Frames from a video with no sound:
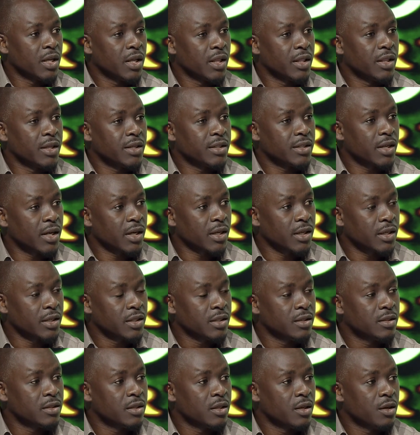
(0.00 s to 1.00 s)
the
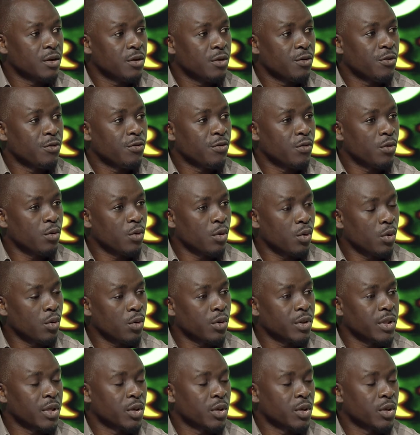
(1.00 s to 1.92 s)
targets for all the